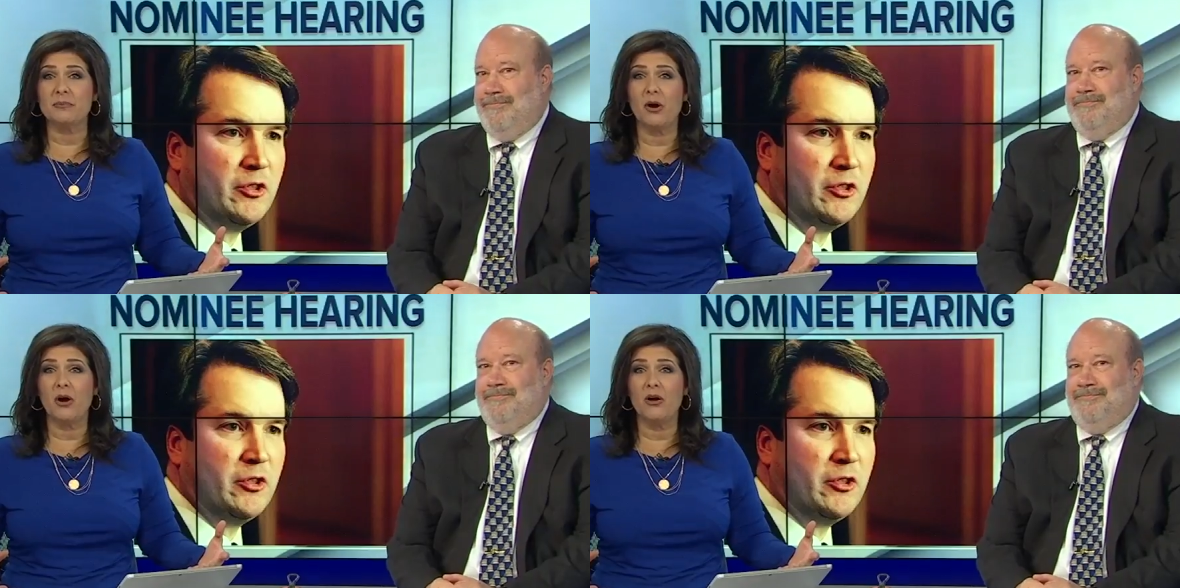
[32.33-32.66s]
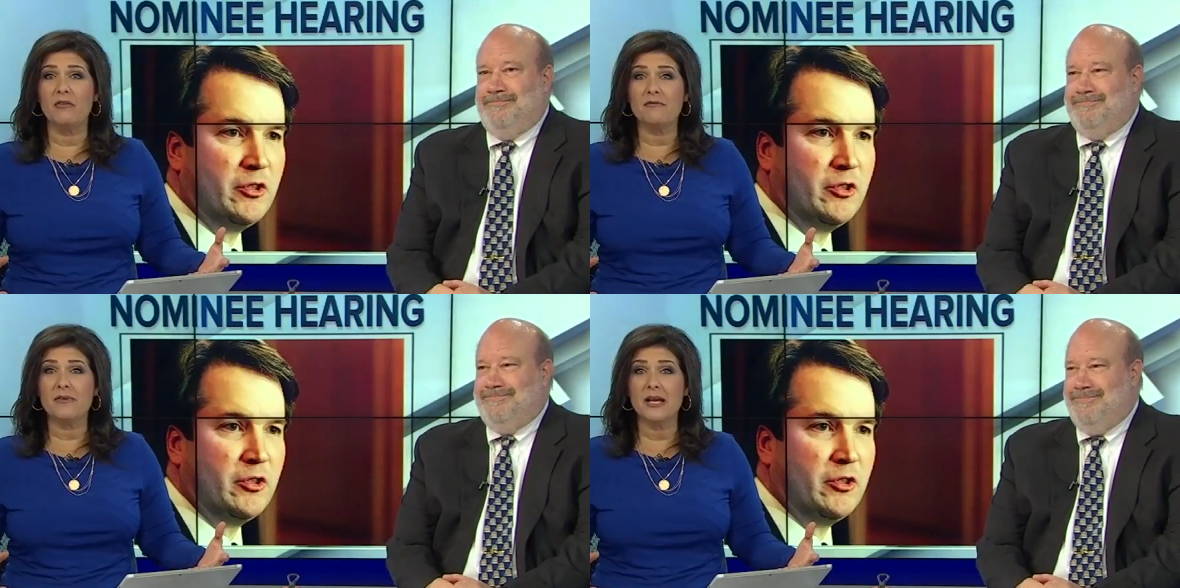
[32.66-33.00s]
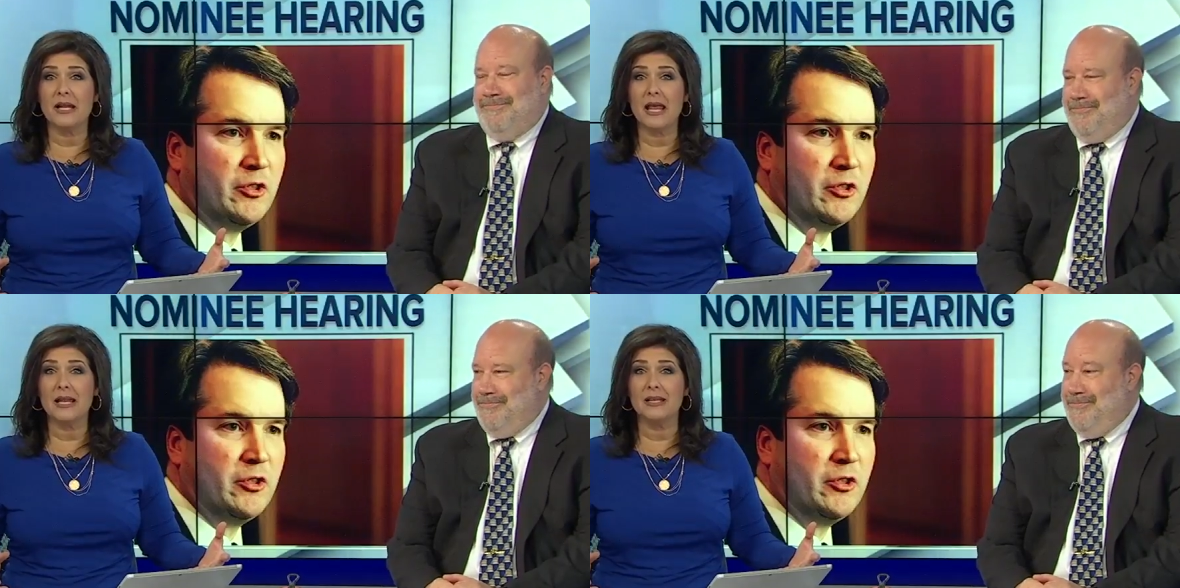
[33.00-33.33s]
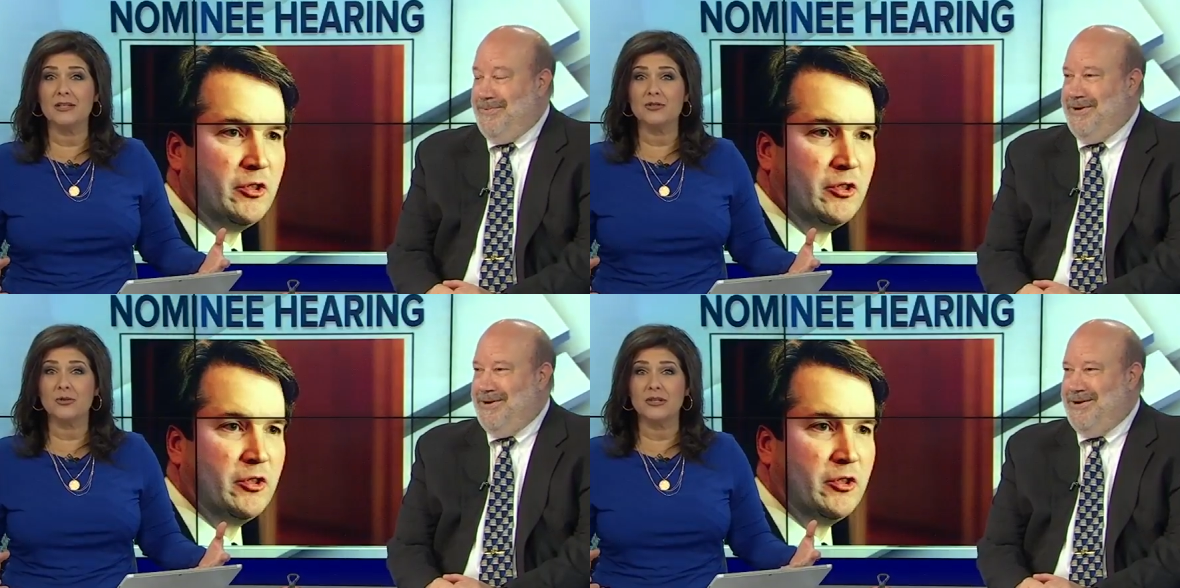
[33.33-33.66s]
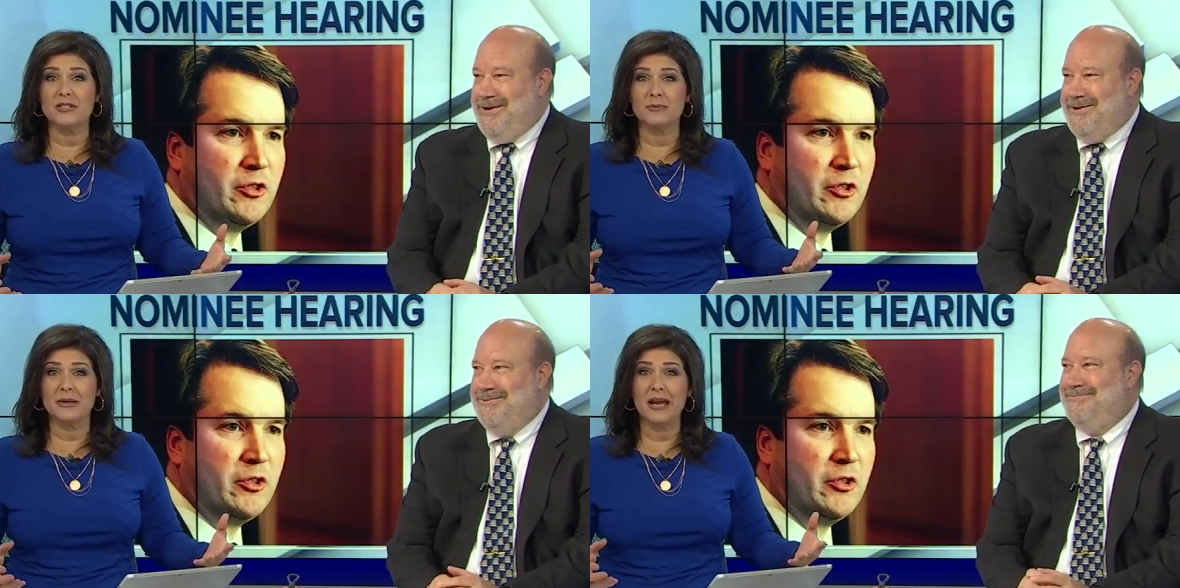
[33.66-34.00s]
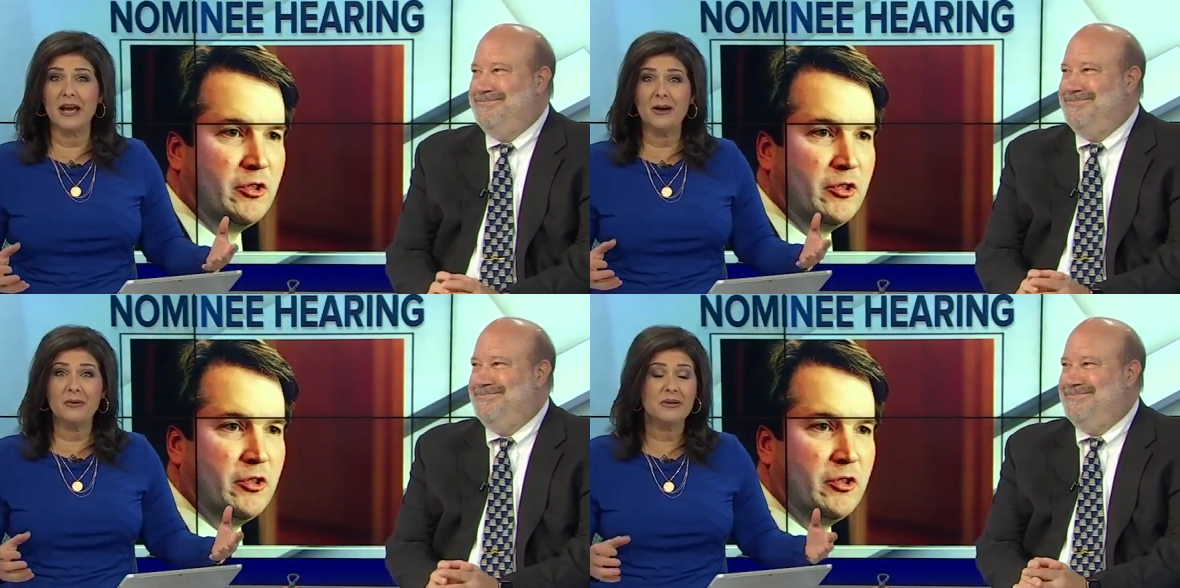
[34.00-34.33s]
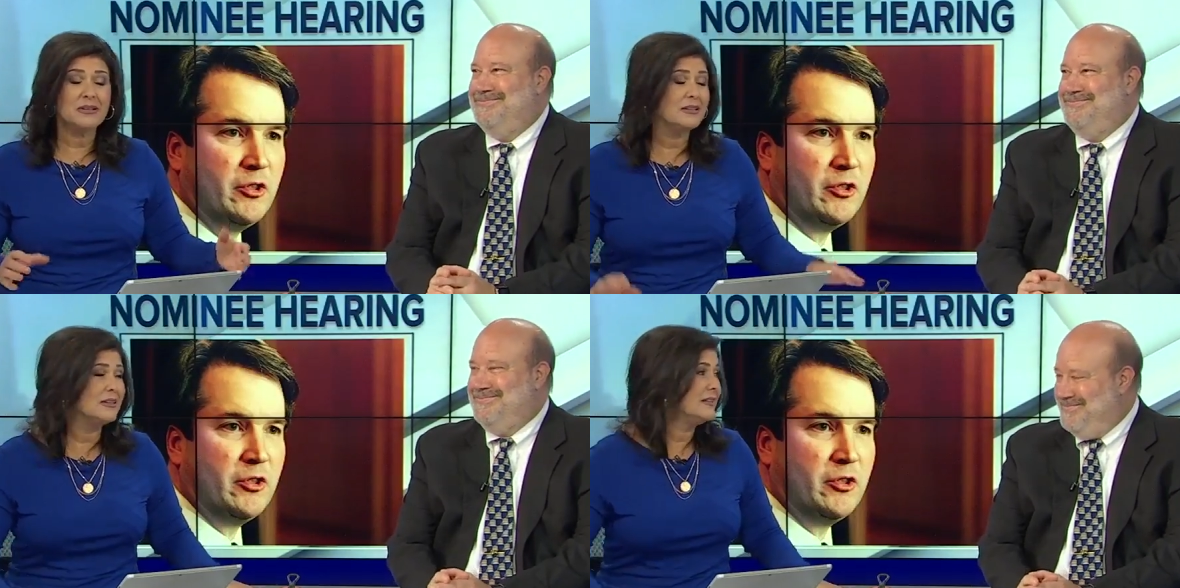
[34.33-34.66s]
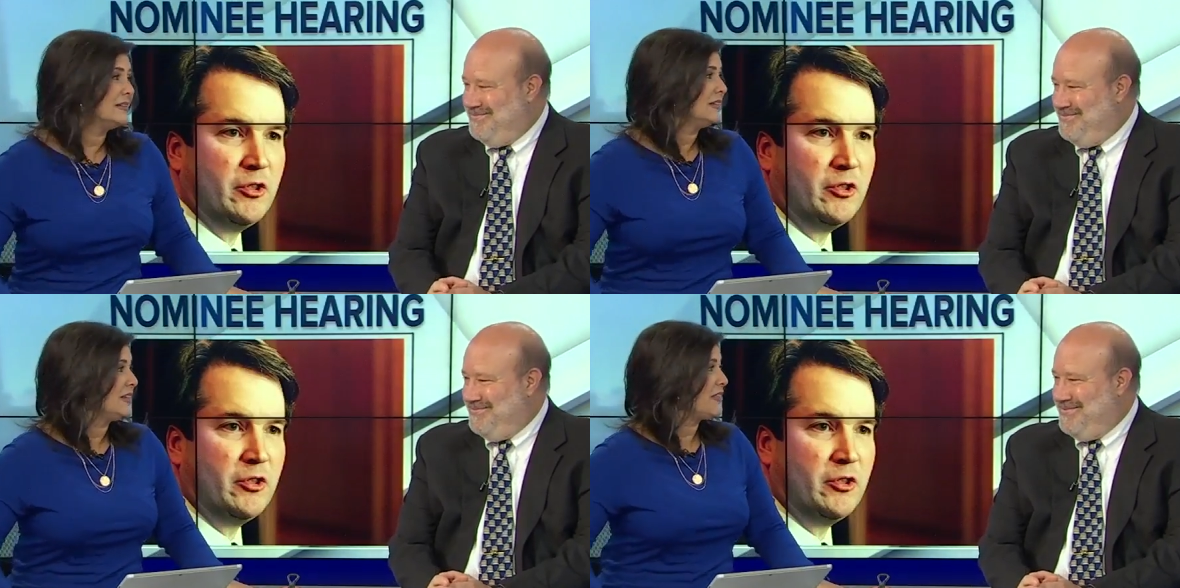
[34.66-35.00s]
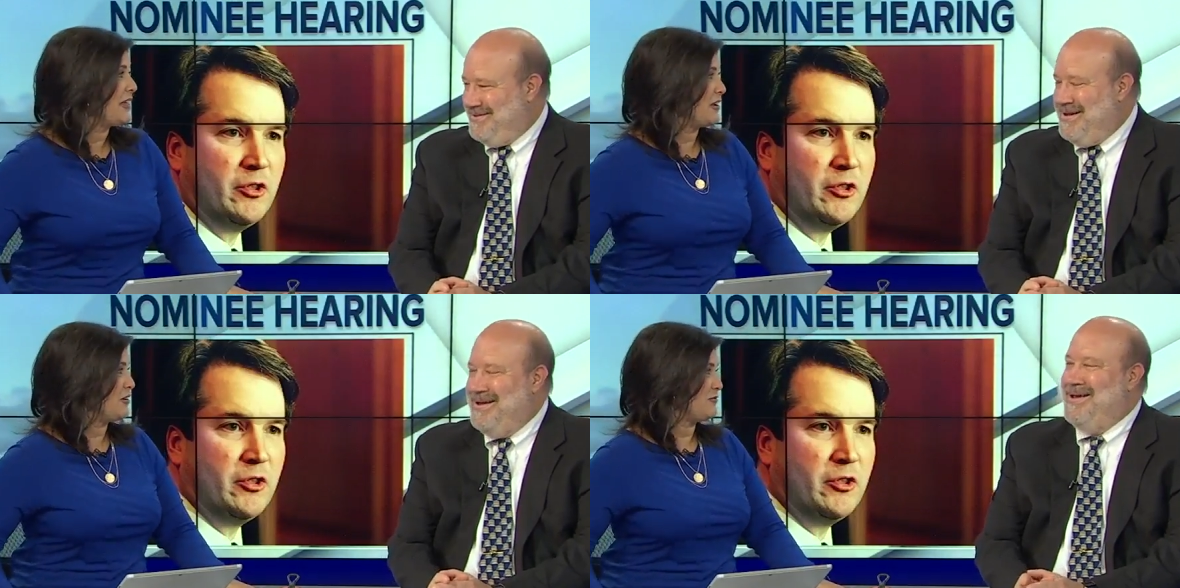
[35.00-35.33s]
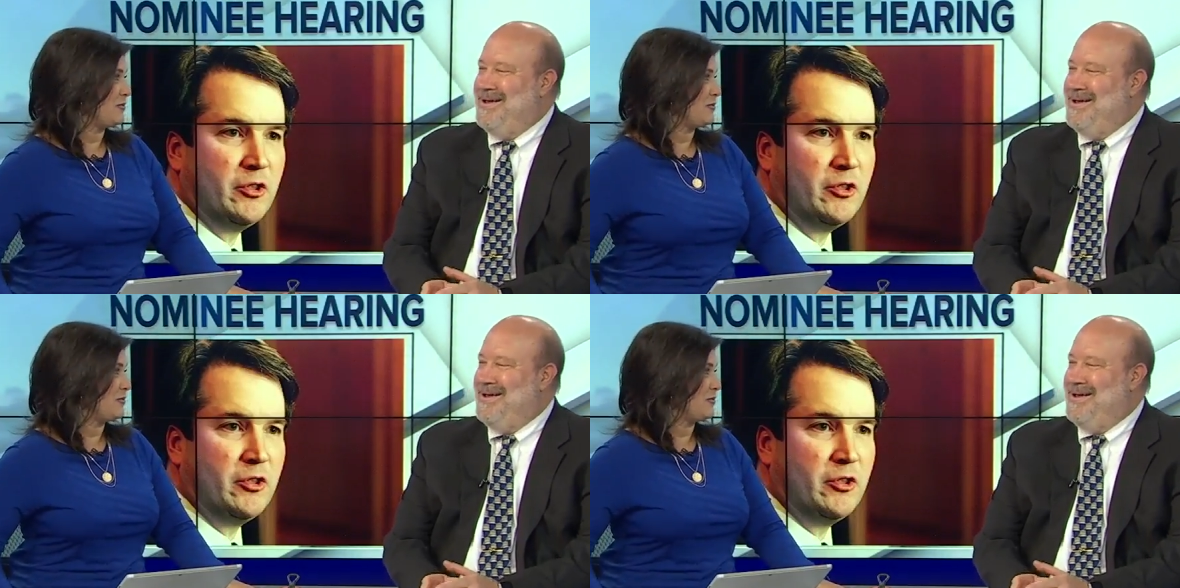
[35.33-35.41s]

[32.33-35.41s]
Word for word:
Speaker 1: Paul Fiorelli joins me now. Thank you